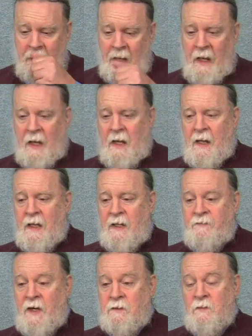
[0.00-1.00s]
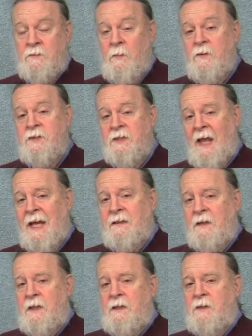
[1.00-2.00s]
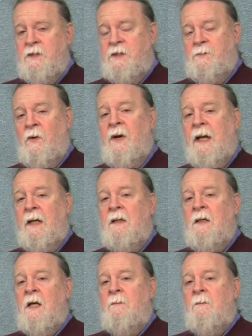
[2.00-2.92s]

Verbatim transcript: Uh, in fact, it was most likely the spring